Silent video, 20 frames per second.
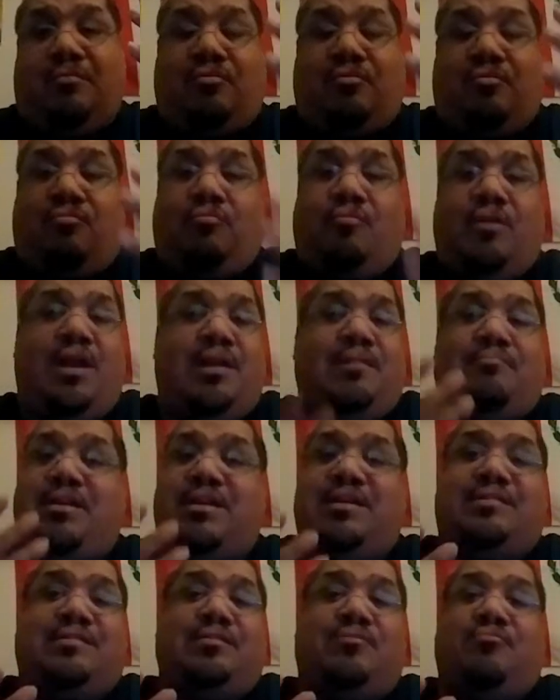red
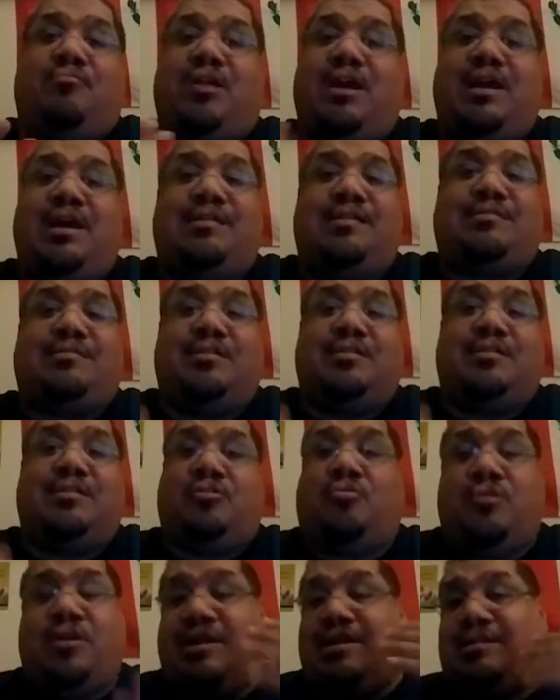beans and rice and
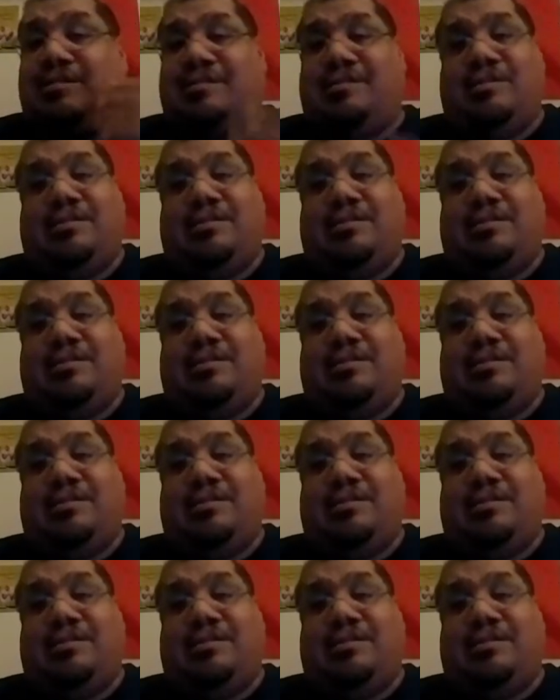grits